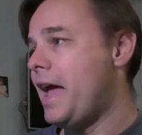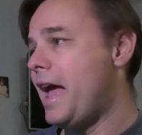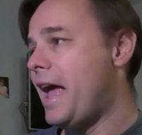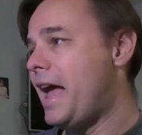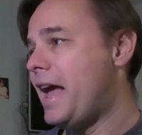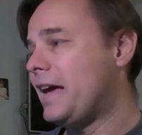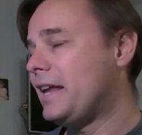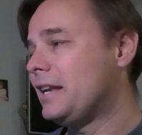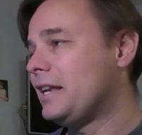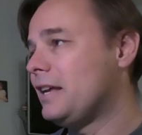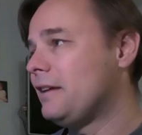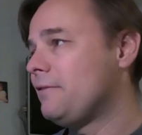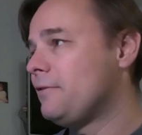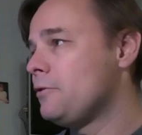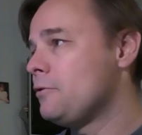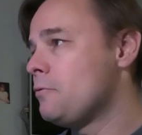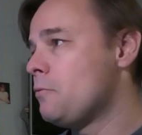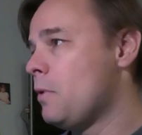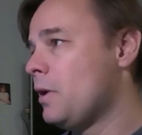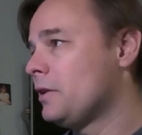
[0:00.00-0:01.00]
And if
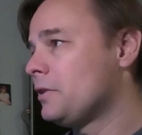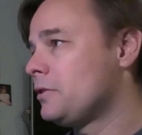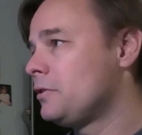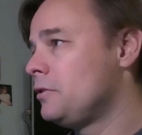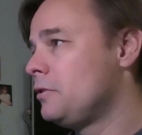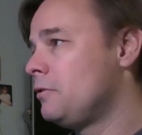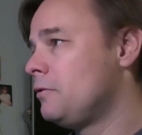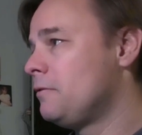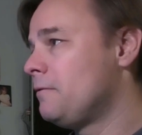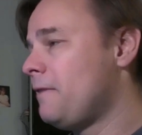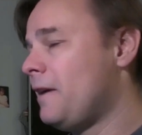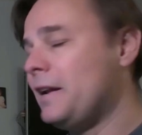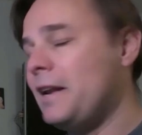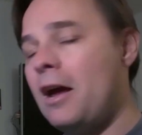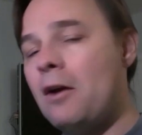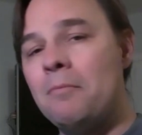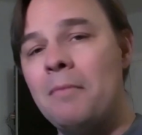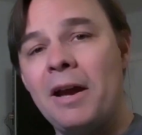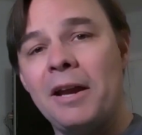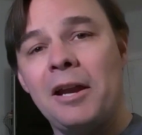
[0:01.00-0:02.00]
you want to find
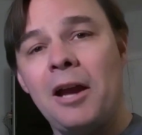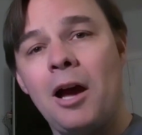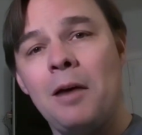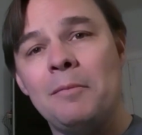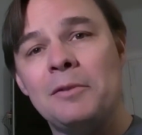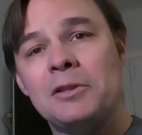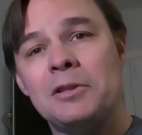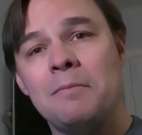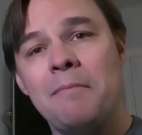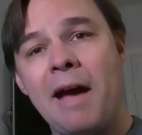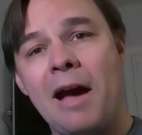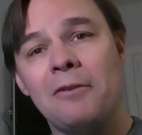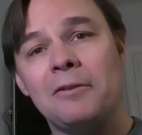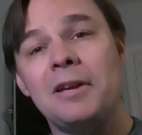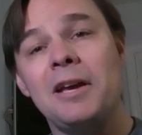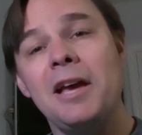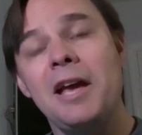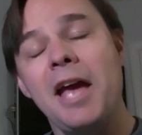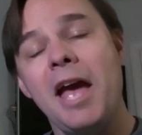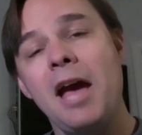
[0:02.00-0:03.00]
out my comments about
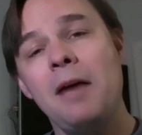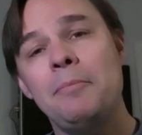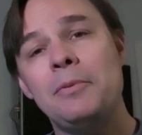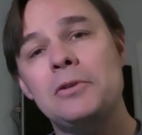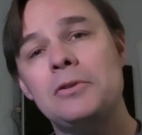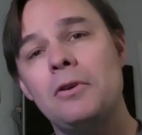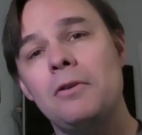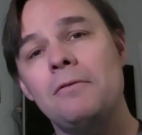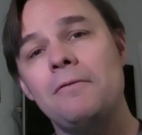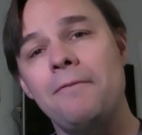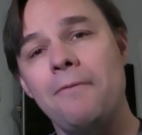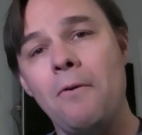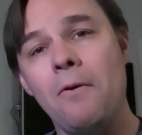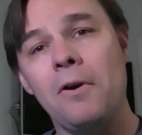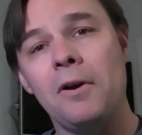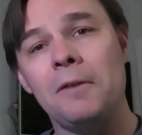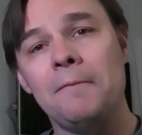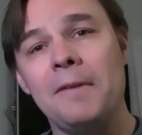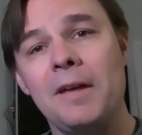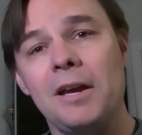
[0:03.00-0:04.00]
Episode
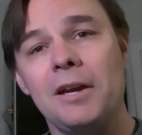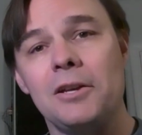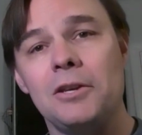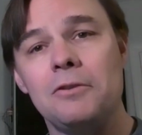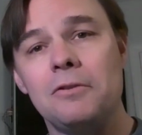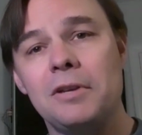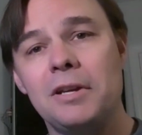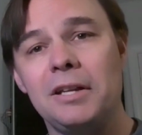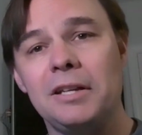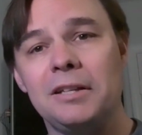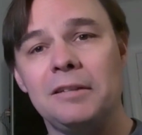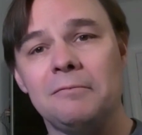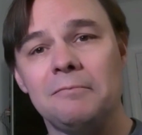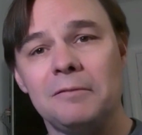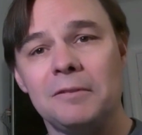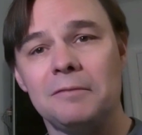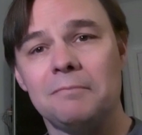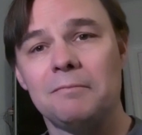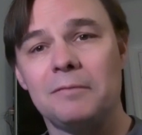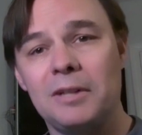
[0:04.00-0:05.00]
4, you can
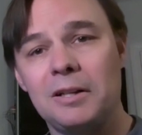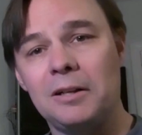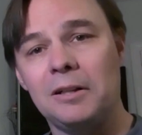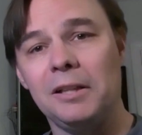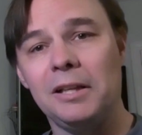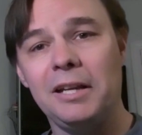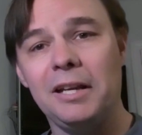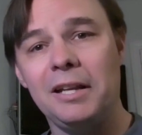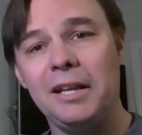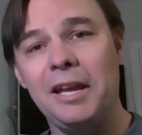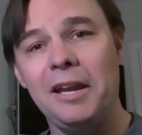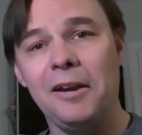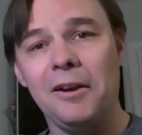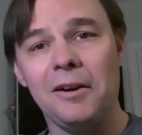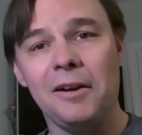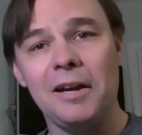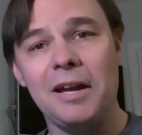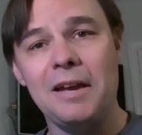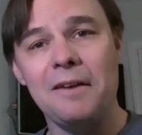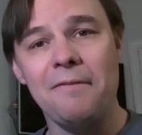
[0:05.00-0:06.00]
click it
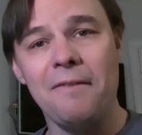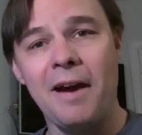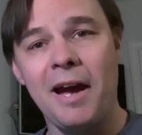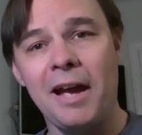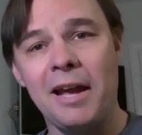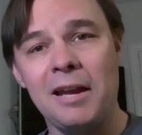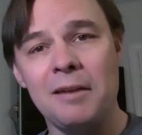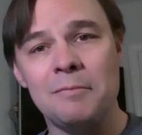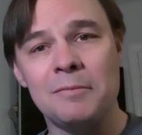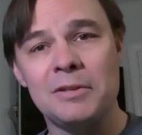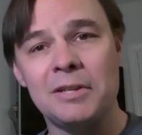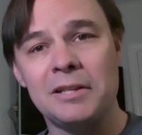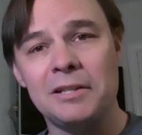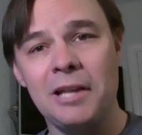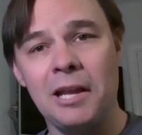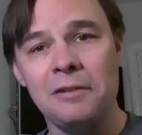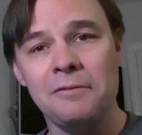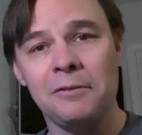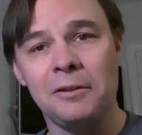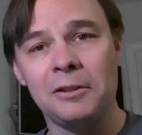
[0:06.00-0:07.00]
here if I am
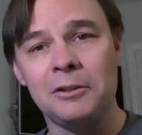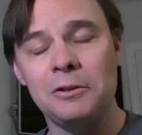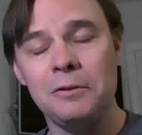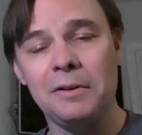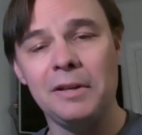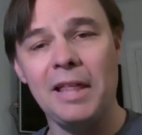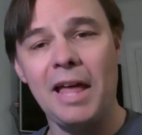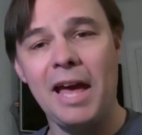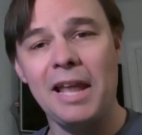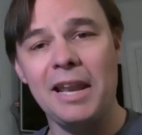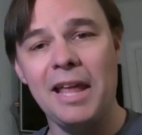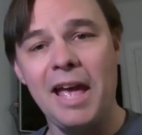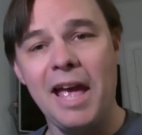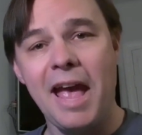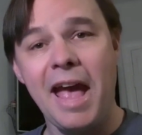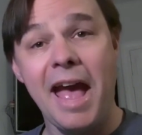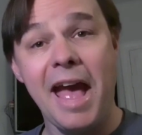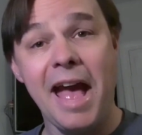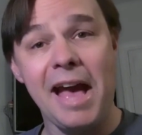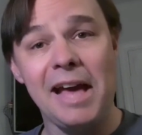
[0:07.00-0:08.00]
successful in doing that,
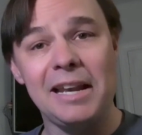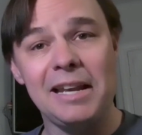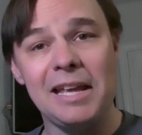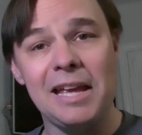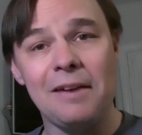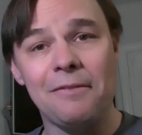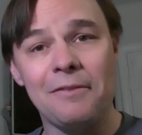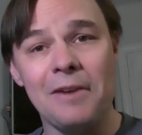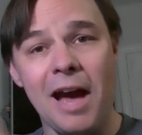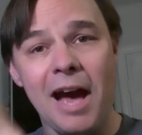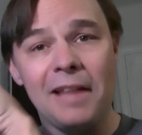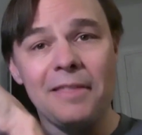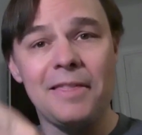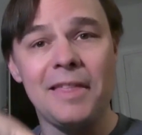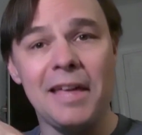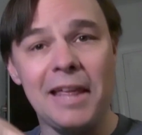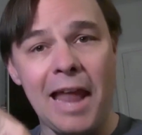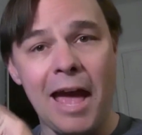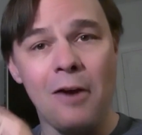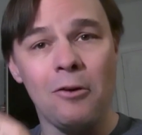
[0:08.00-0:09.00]
and if not,
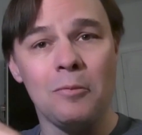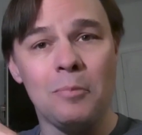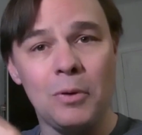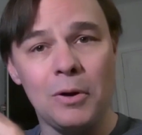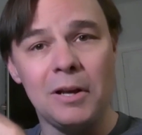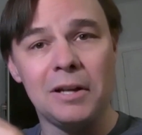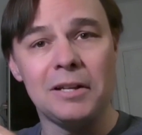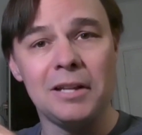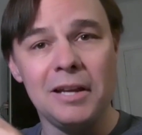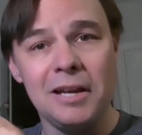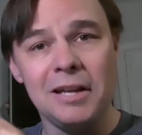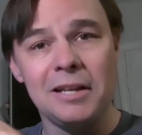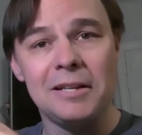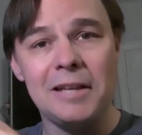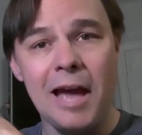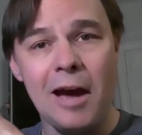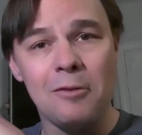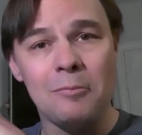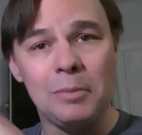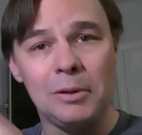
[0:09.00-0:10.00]
then I will put it
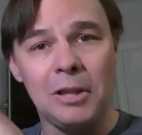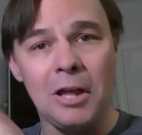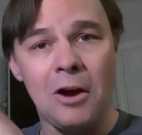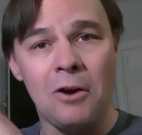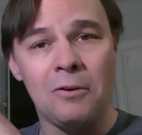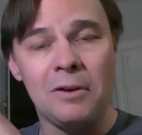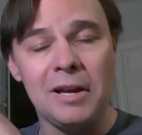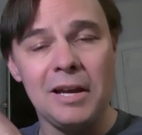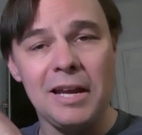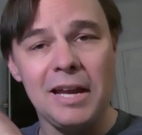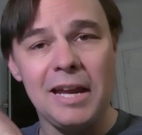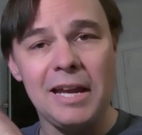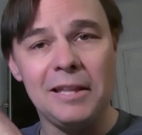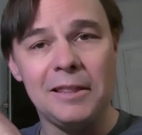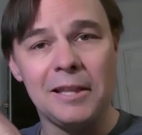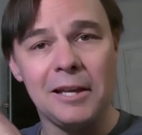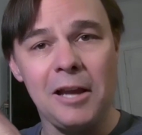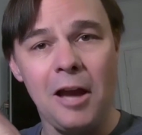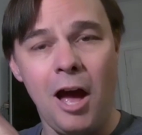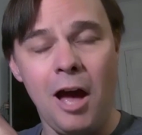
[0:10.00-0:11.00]
down below
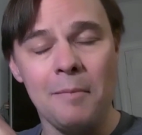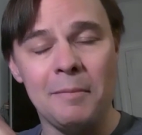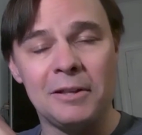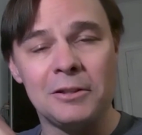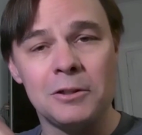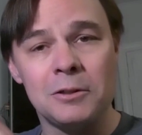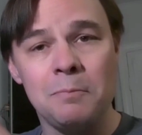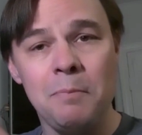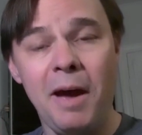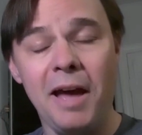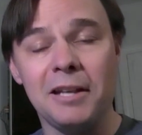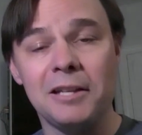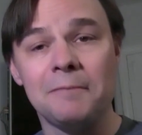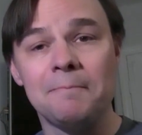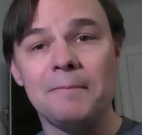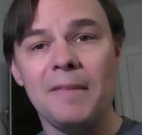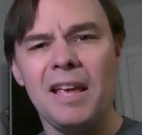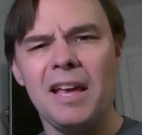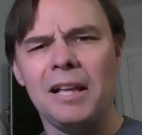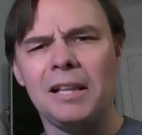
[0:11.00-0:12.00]
in the comments. But
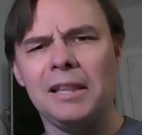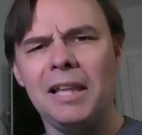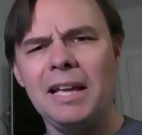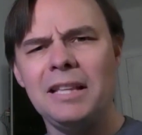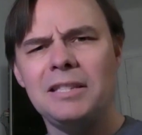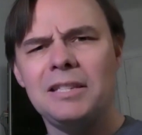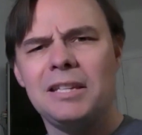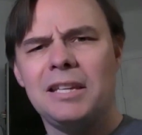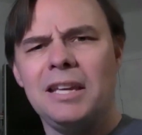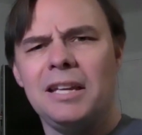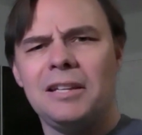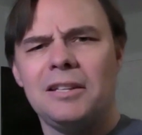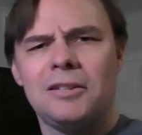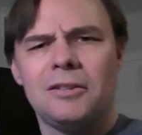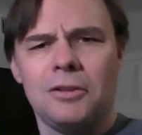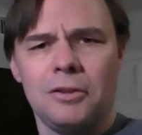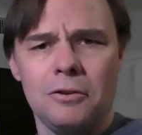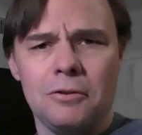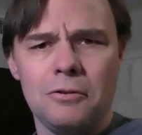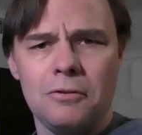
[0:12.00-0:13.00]
let's get
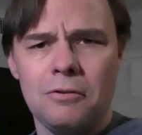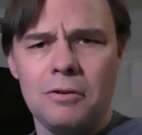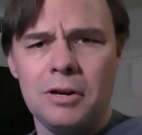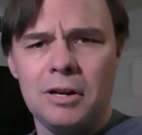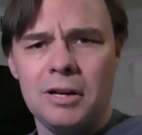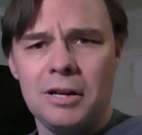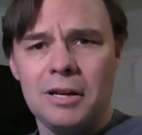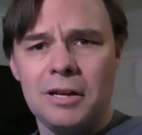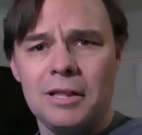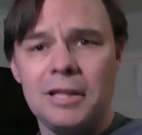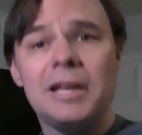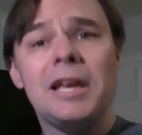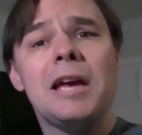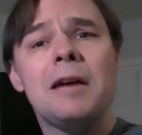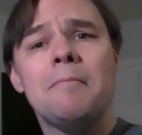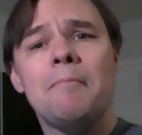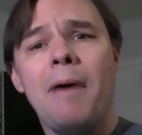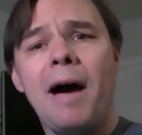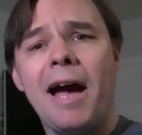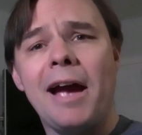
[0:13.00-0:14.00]
to The
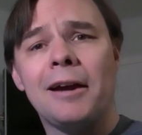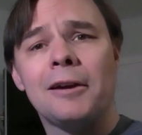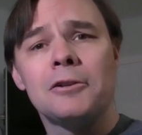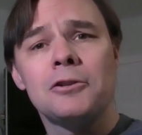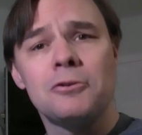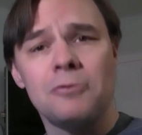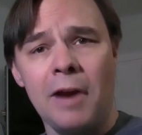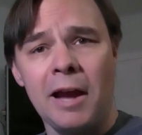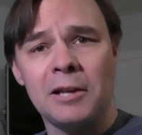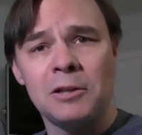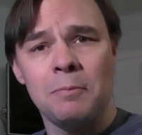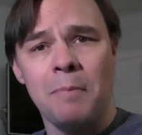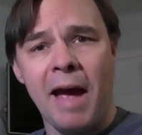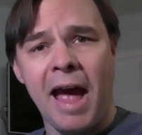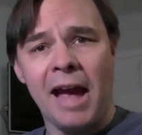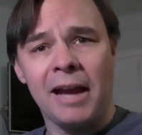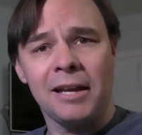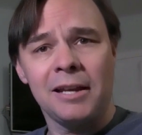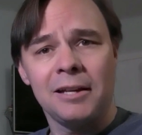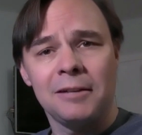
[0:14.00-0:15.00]
Empire Strikes
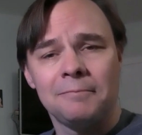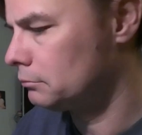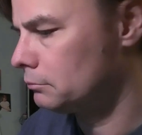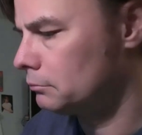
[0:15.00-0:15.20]
Back.